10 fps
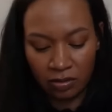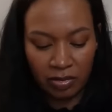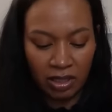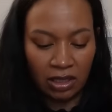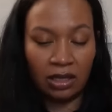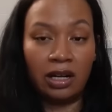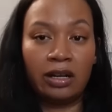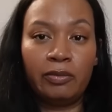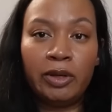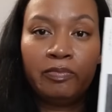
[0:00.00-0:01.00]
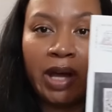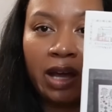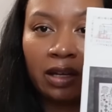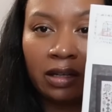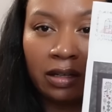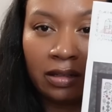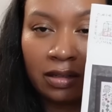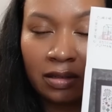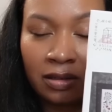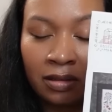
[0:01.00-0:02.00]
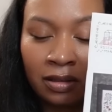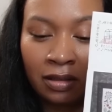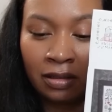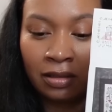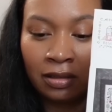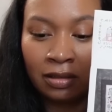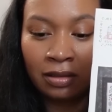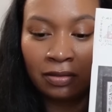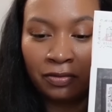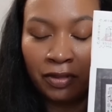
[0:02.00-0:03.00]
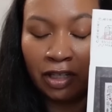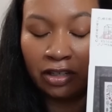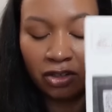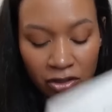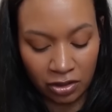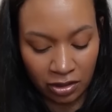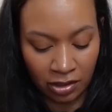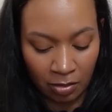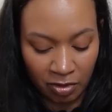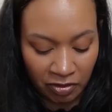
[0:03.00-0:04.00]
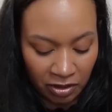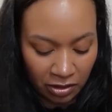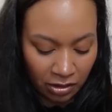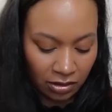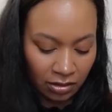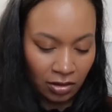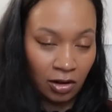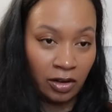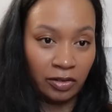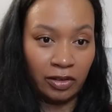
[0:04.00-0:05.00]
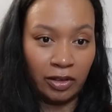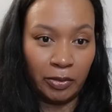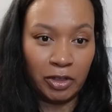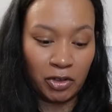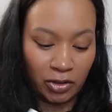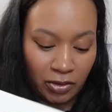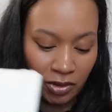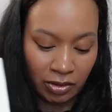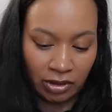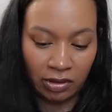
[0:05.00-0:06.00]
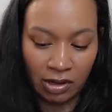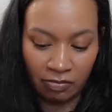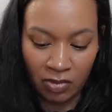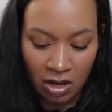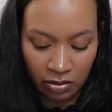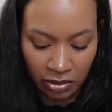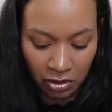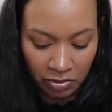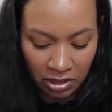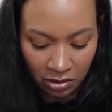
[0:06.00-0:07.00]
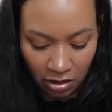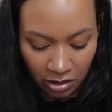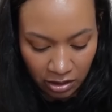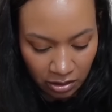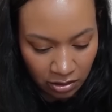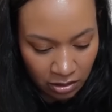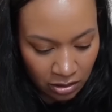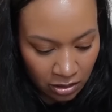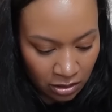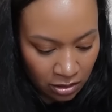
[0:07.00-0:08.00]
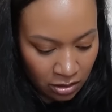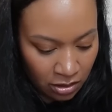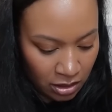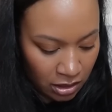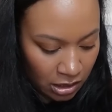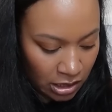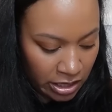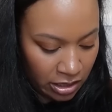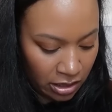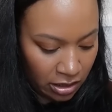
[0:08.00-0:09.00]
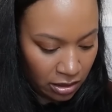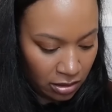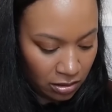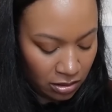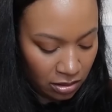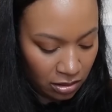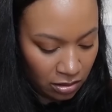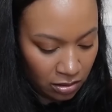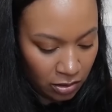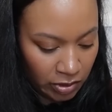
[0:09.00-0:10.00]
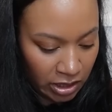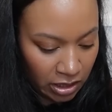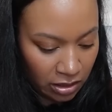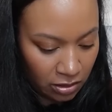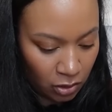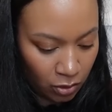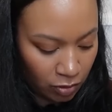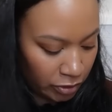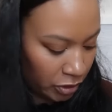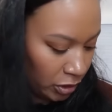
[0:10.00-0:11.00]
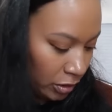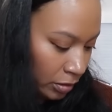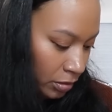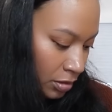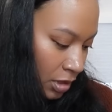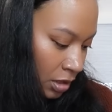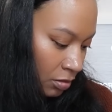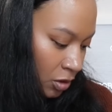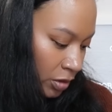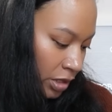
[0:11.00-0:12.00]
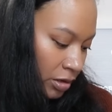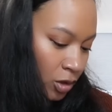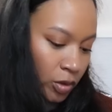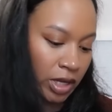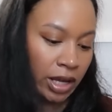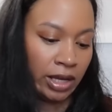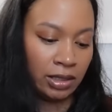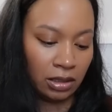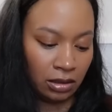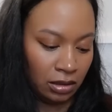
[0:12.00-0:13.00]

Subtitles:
but then I went back and finished some of it on the original. So I'm not going to restart it because I like doing it 2/2, and I'm doing it on 28